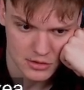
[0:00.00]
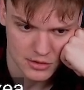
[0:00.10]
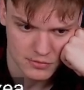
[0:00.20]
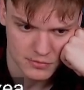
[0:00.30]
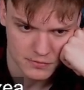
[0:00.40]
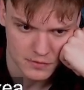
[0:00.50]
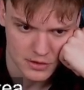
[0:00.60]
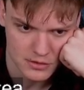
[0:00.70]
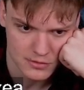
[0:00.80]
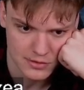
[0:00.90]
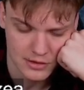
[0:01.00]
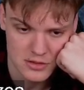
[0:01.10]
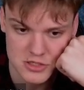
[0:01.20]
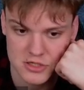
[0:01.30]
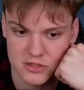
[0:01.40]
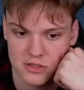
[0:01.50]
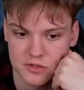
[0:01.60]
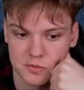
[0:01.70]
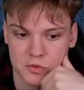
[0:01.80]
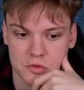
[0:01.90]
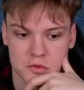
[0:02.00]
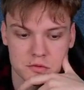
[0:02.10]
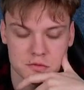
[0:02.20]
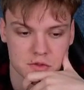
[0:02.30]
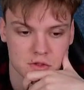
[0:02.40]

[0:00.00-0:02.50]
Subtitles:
I think there's like a g6 move